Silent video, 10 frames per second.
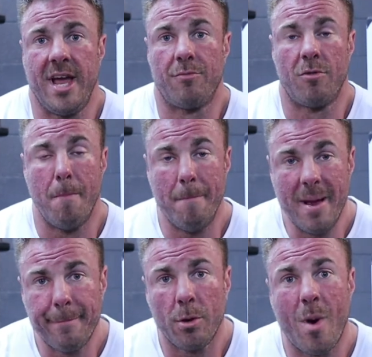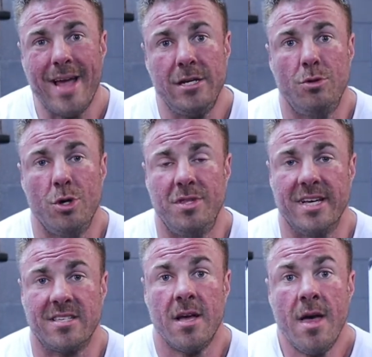down, remember why you do
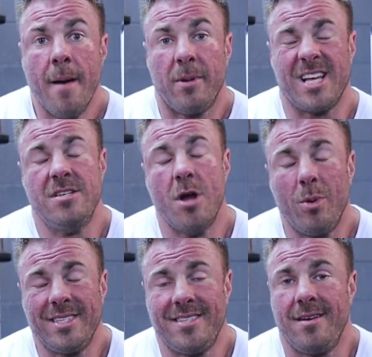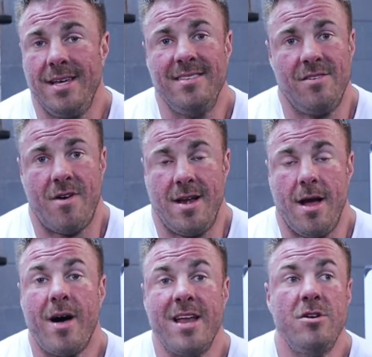this, because I know it's not easy right
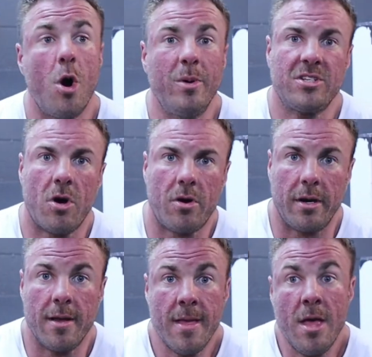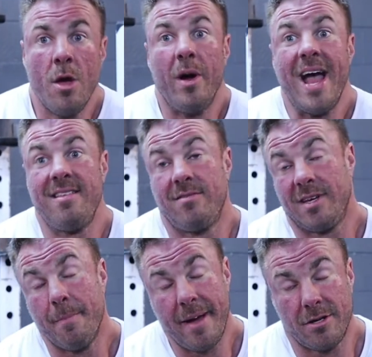now. I know it's hard. As a
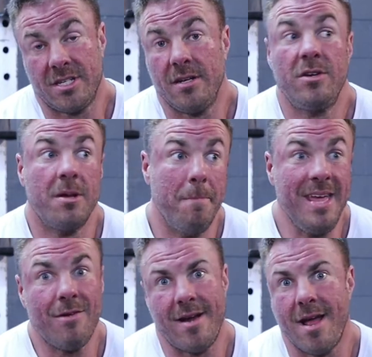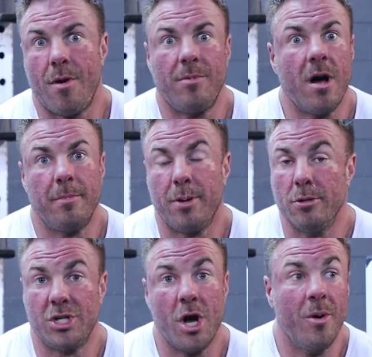comparison to me right now, I'm coming
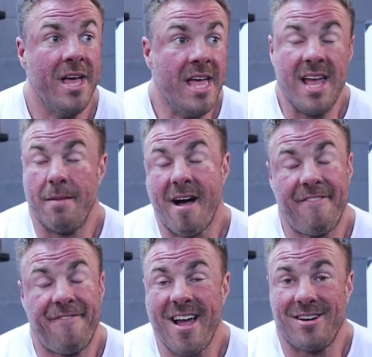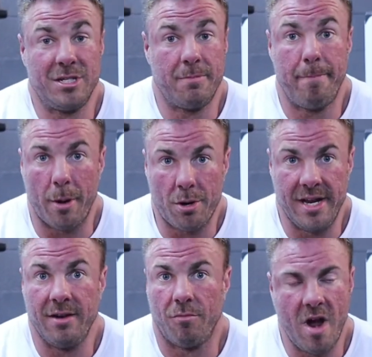post show and my fire is
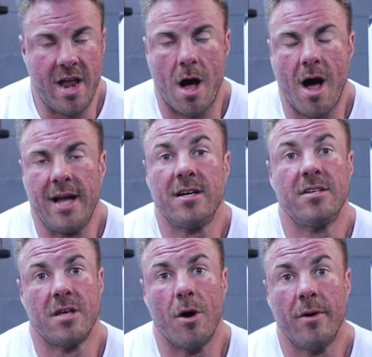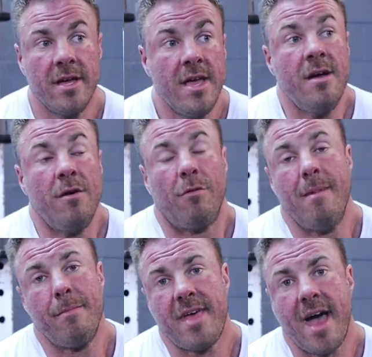burning red hot. So
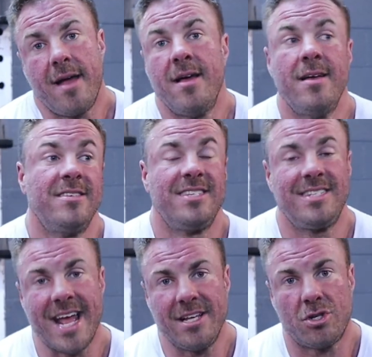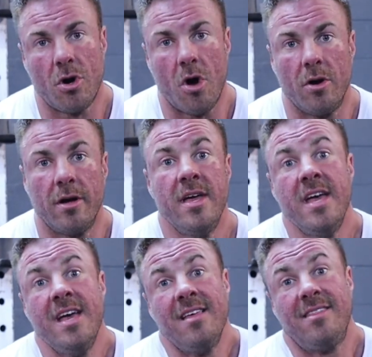remember that, stay strong.
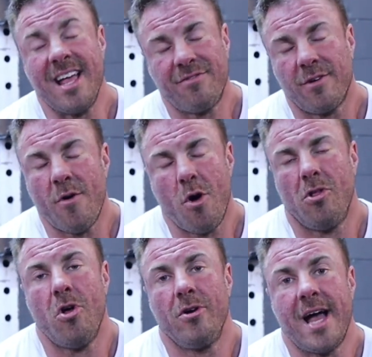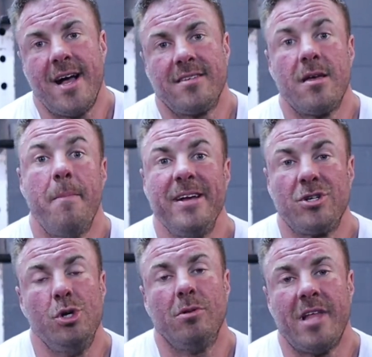Thanks for following along, guys. Make
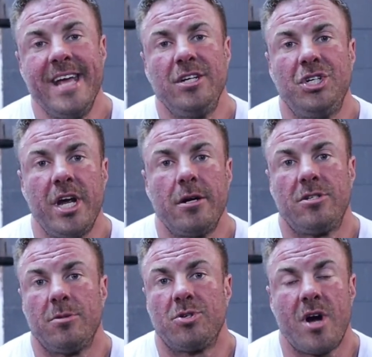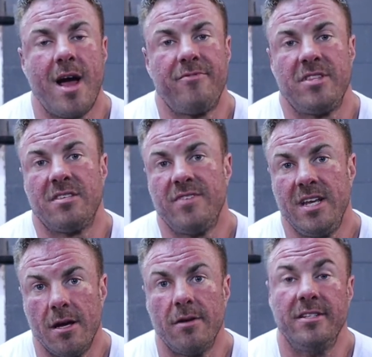sure you like, share, and subscribe to this
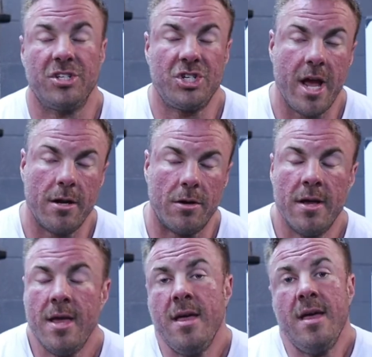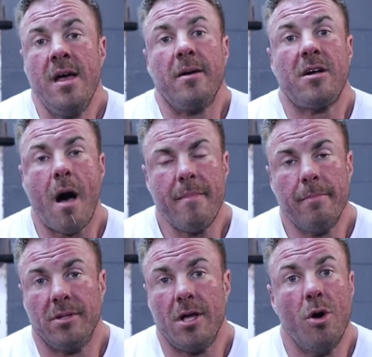video and this channel.
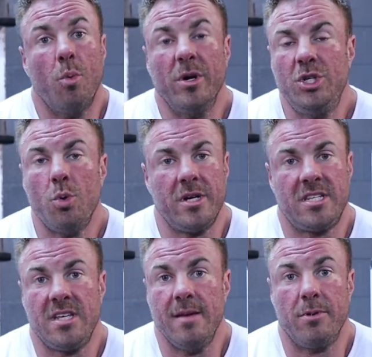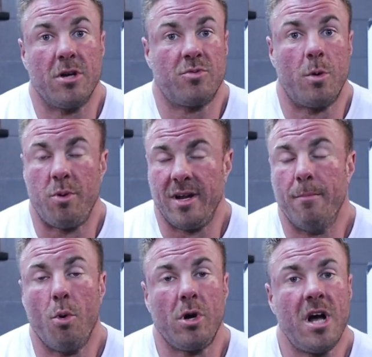Comment below what you want to see, because we're
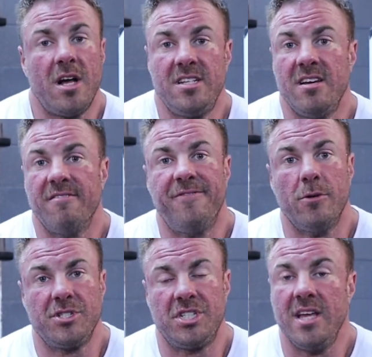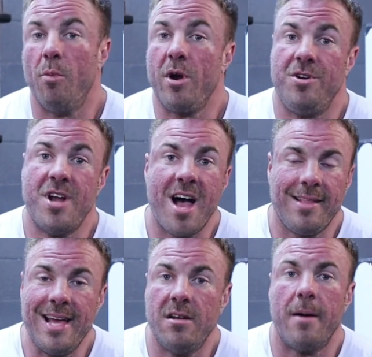bringing more content full steam. We are not
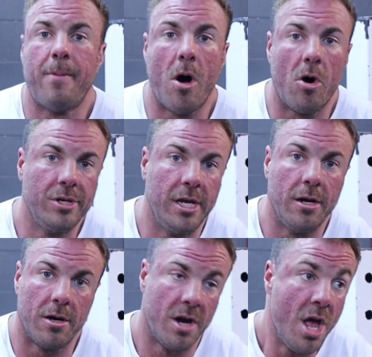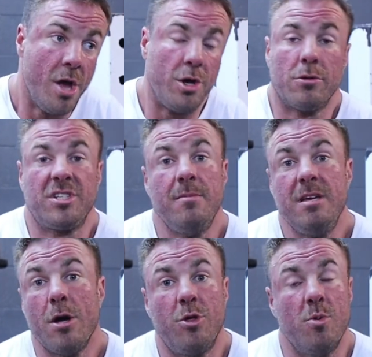letting up all year. You're going to see
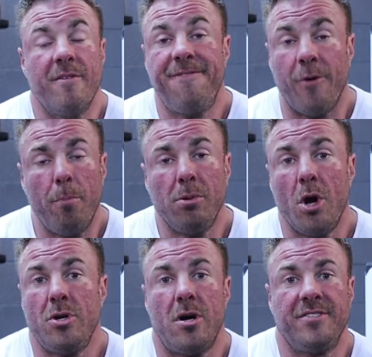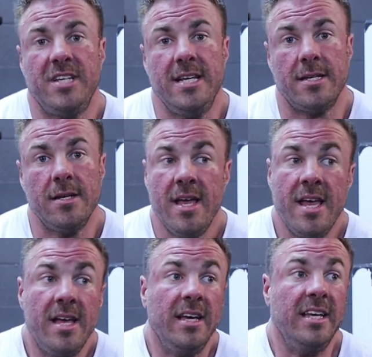me go through a full-blown off-season,
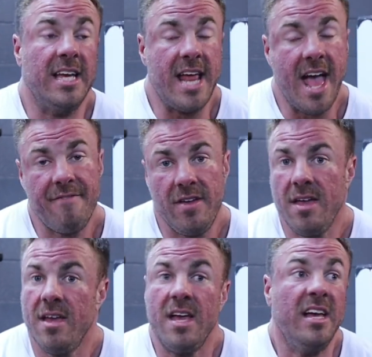get heavy,